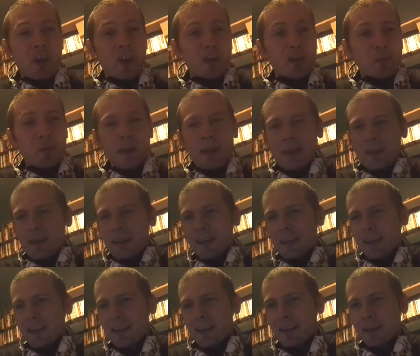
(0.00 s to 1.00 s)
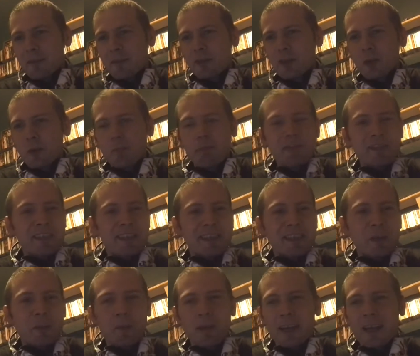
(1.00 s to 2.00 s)
and sweet. So Prisoner
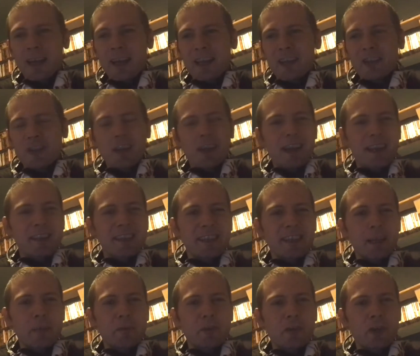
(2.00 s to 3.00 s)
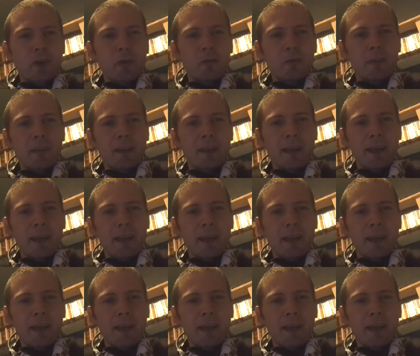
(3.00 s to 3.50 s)
Cell Block H, Anne Slaps Joan.